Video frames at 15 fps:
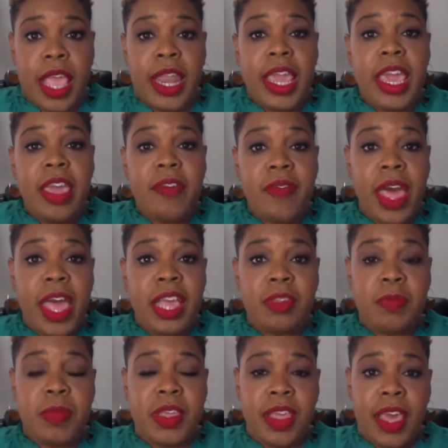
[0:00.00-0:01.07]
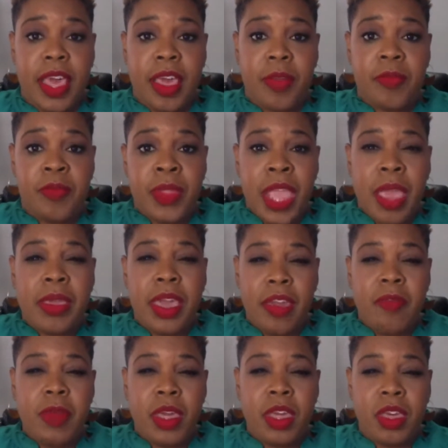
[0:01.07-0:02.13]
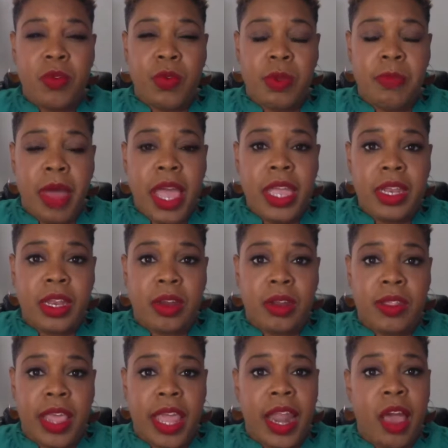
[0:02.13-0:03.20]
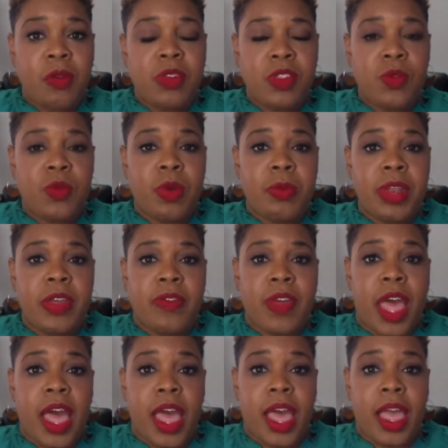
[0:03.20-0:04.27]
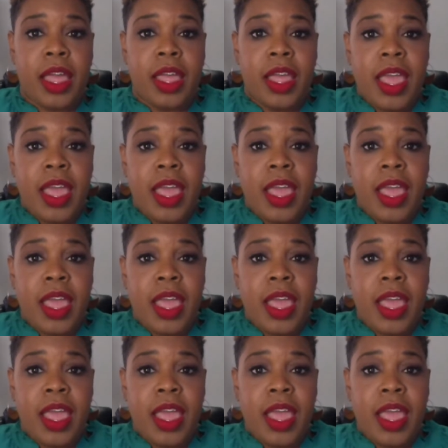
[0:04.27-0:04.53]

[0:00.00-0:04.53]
And he advised me that and gave me a good reminder that I was a woman of God